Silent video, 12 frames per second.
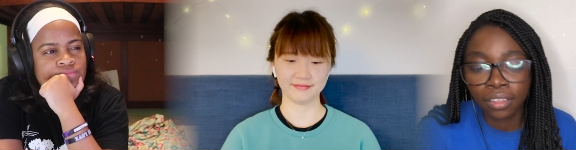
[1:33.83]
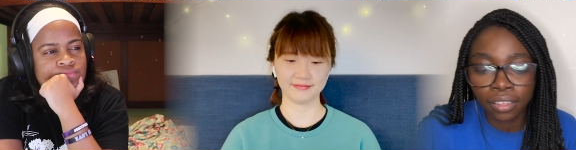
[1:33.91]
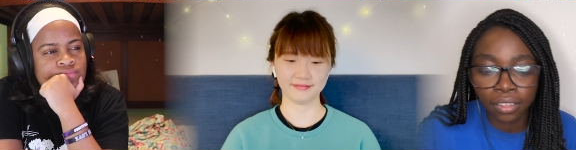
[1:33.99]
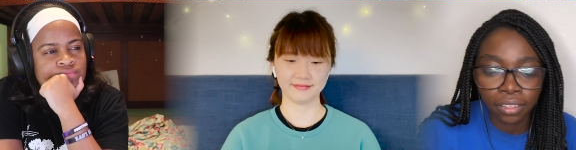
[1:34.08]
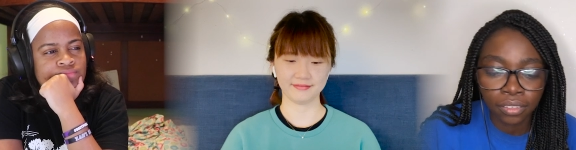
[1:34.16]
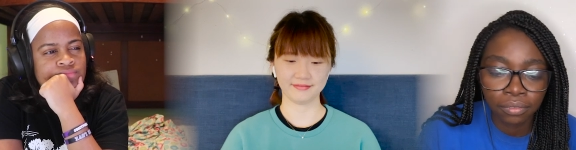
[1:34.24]

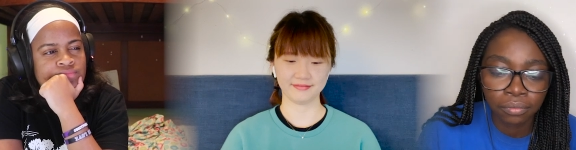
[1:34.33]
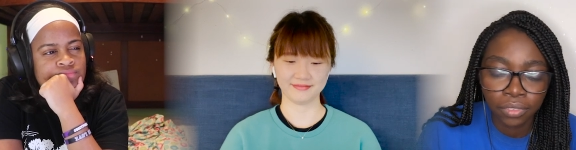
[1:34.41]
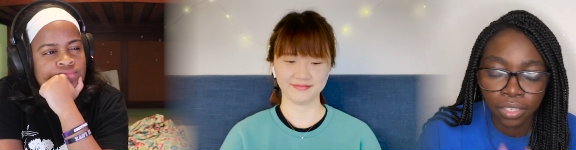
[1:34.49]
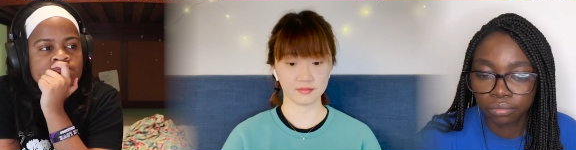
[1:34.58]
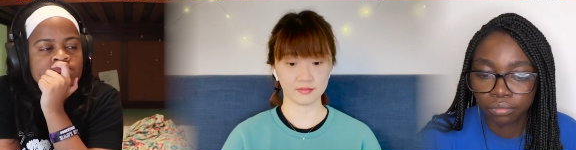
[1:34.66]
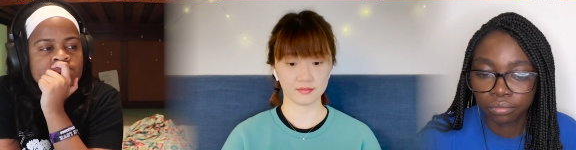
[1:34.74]

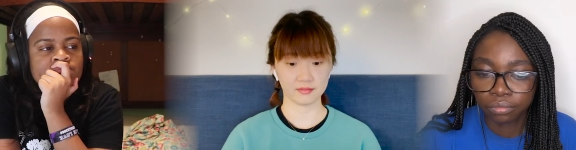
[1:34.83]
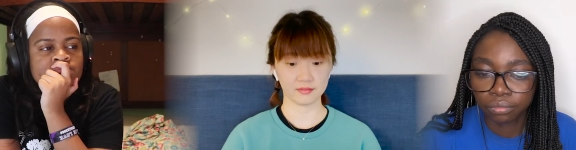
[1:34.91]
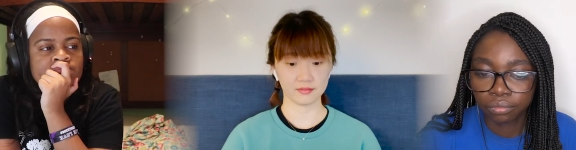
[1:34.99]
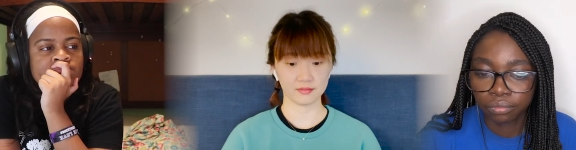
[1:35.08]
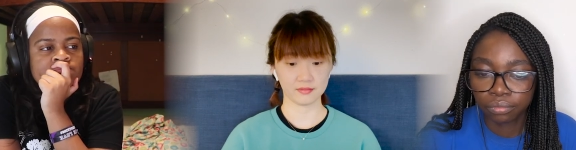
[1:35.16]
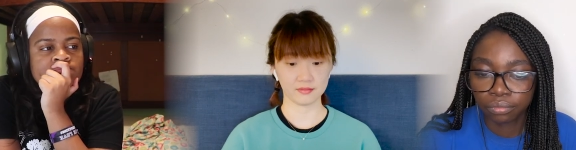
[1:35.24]

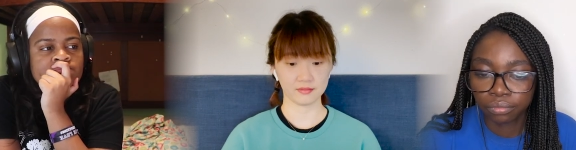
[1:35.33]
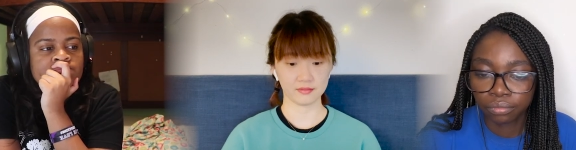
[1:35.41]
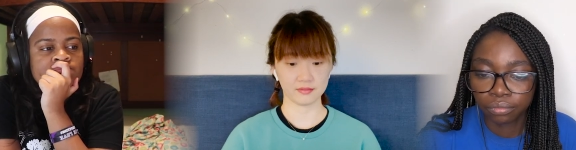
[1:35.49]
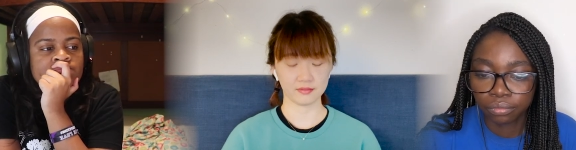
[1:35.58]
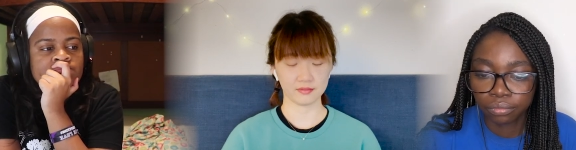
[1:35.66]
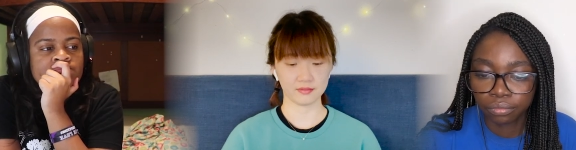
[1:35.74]

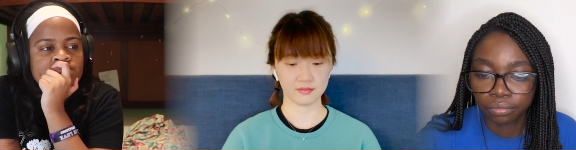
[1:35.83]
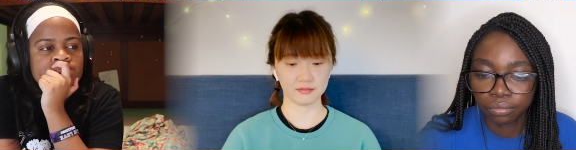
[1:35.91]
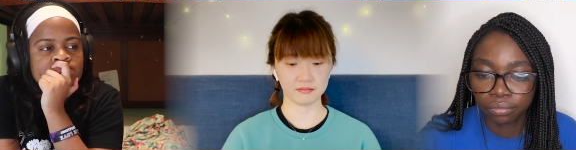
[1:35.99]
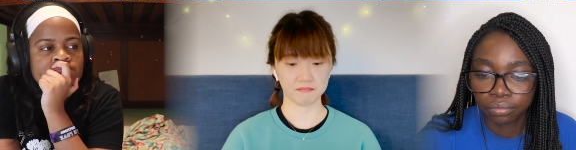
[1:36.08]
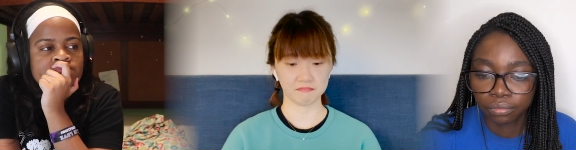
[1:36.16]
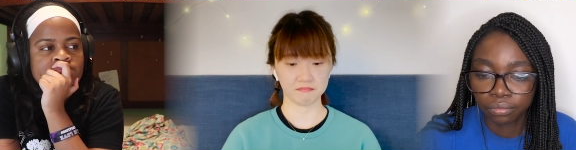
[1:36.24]

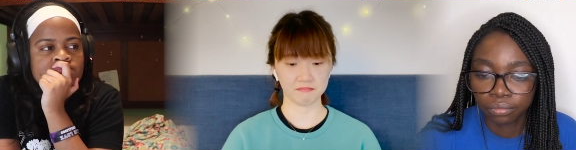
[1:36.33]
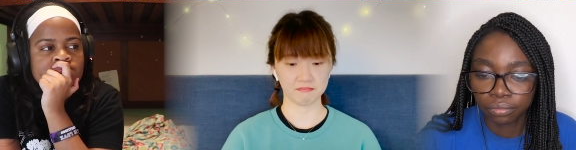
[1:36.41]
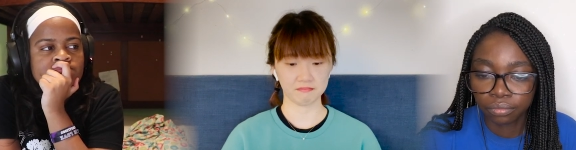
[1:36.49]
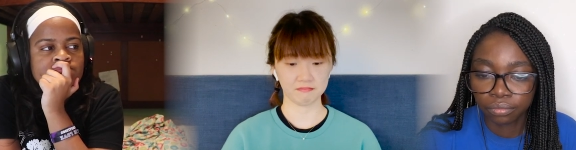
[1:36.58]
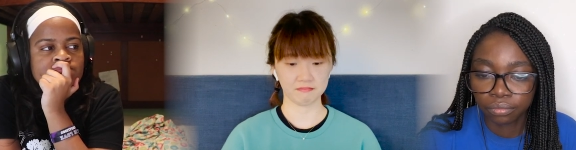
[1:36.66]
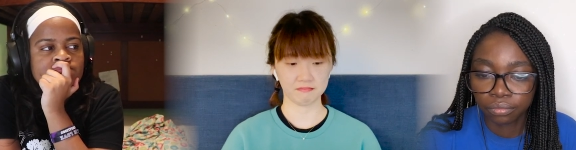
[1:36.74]

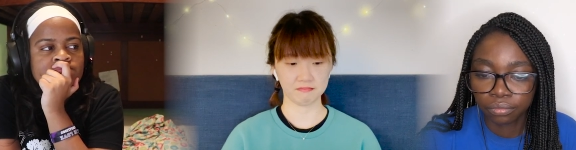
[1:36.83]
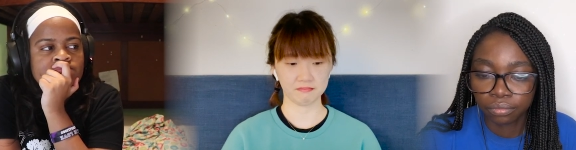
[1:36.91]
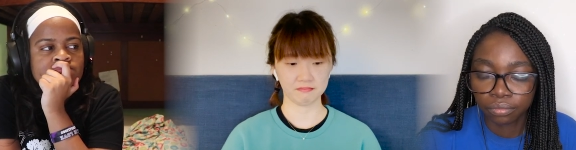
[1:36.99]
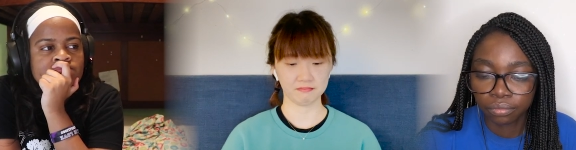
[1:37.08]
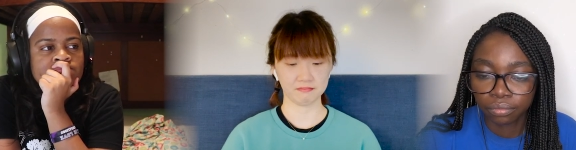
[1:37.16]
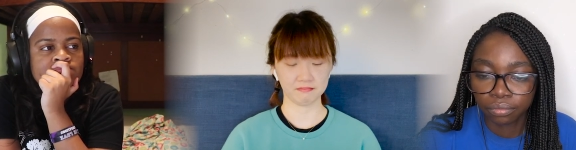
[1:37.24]

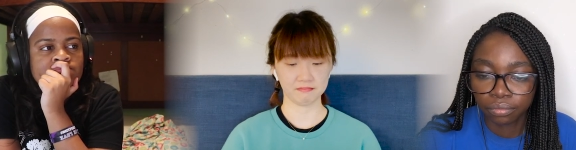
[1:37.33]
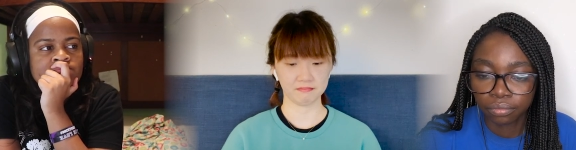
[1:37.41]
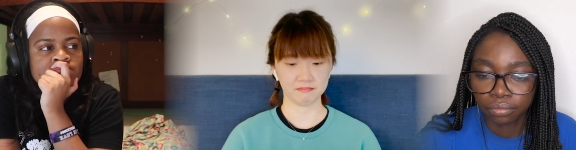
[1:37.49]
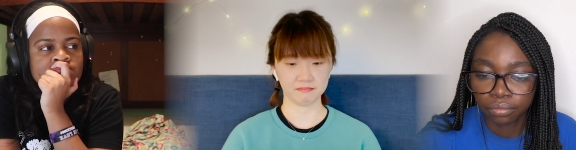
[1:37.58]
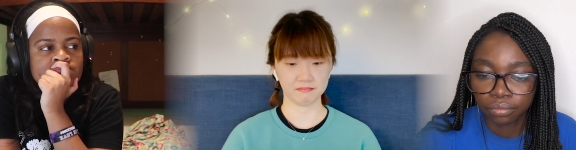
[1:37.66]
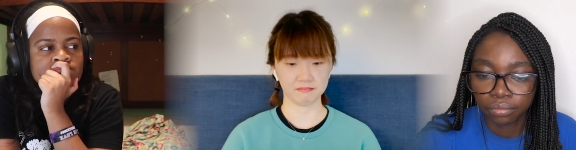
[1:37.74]

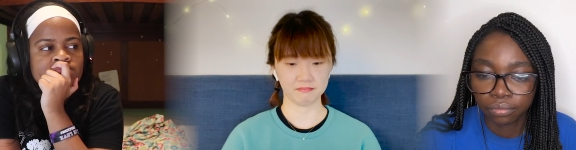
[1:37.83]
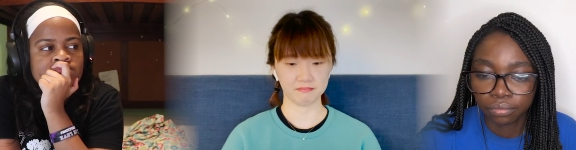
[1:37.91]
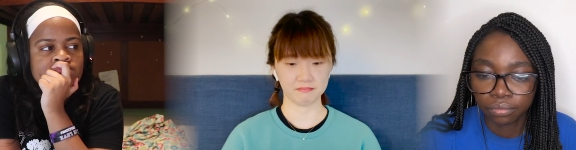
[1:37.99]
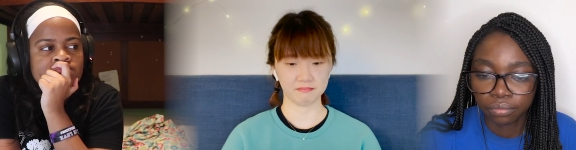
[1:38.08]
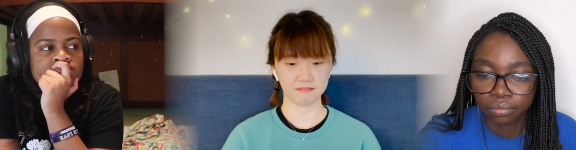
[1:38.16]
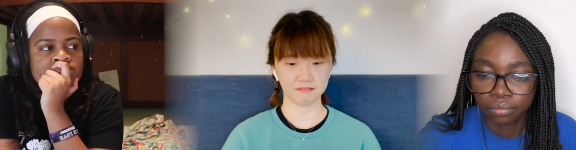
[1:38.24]

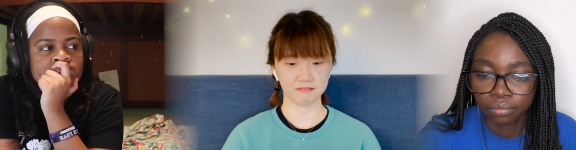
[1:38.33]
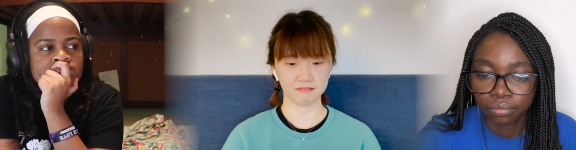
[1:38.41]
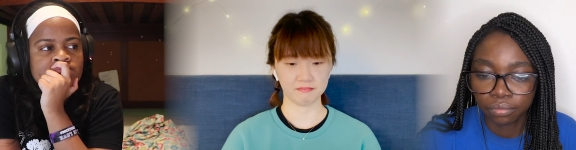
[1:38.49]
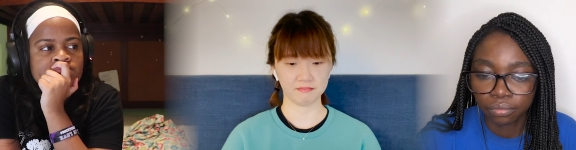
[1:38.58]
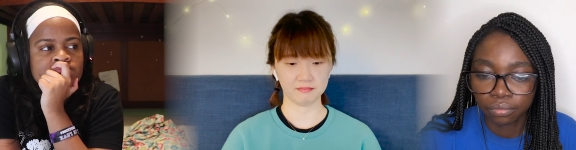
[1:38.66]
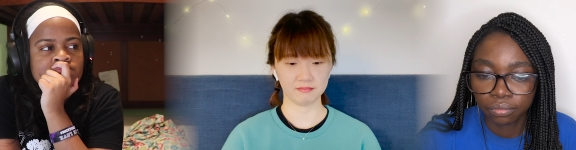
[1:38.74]

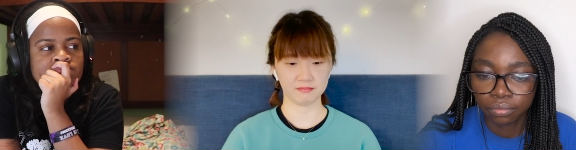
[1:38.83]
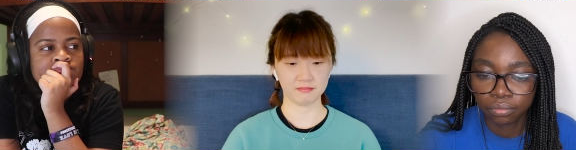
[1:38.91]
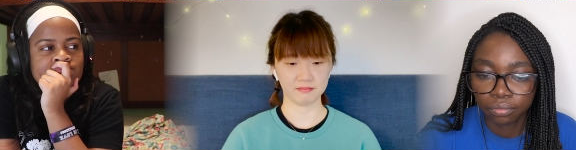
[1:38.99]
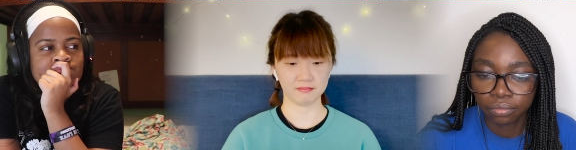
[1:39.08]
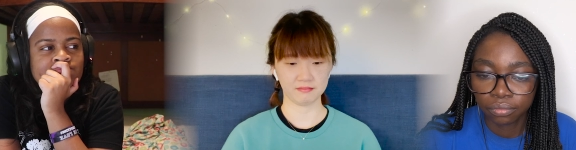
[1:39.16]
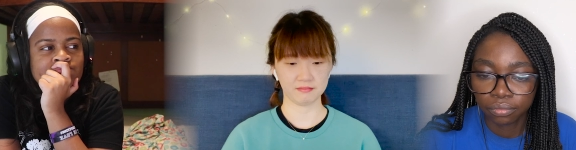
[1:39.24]

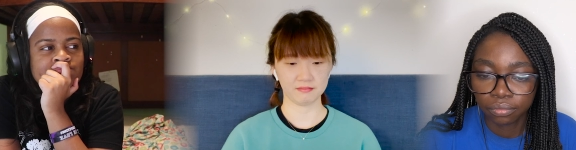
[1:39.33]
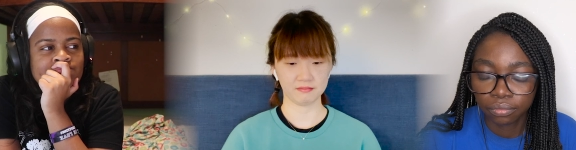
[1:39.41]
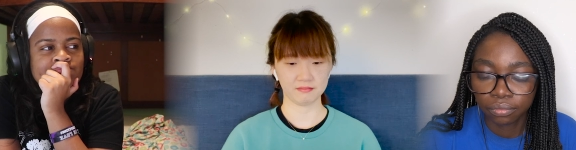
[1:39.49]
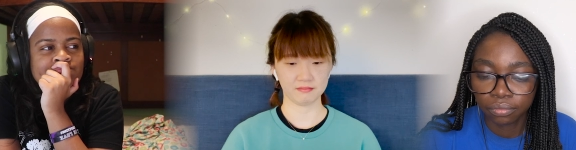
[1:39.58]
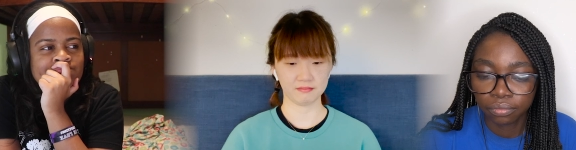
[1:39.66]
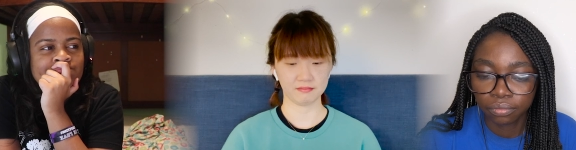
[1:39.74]

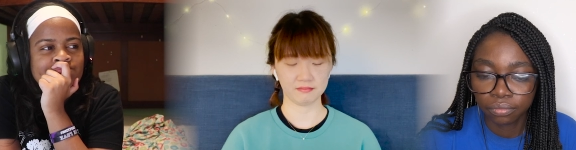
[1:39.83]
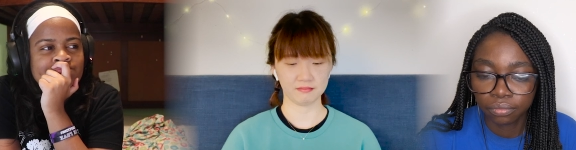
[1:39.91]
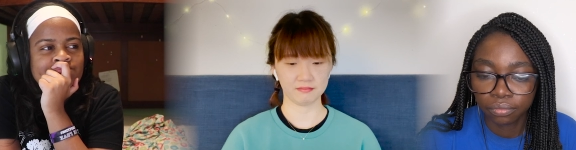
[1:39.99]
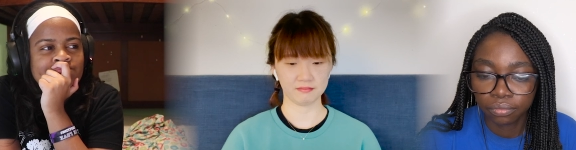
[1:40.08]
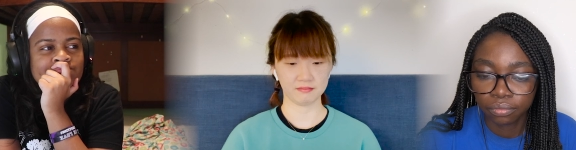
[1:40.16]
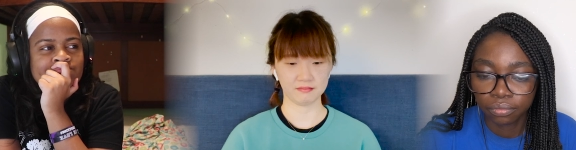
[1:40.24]

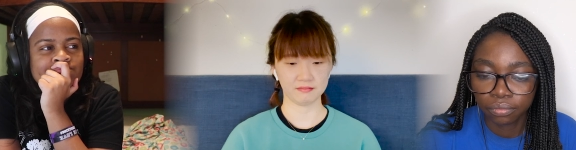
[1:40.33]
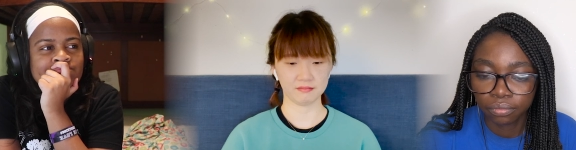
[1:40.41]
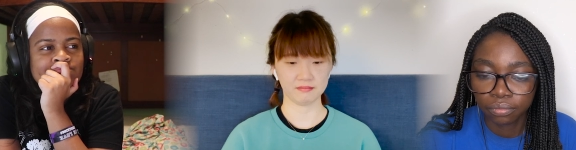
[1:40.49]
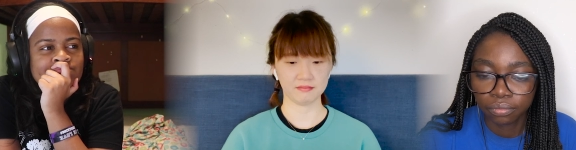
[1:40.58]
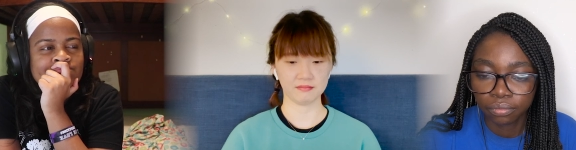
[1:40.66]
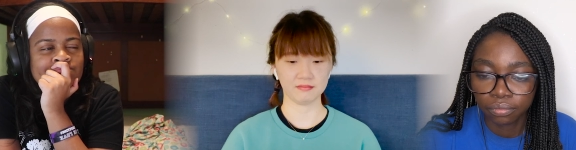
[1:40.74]

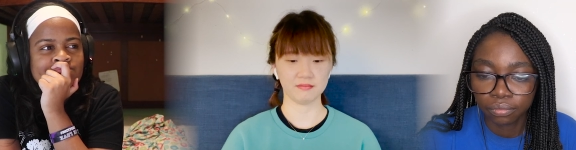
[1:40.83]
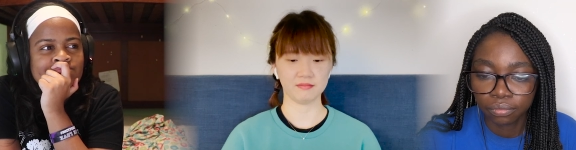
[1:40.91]
No one is speaking in this clip.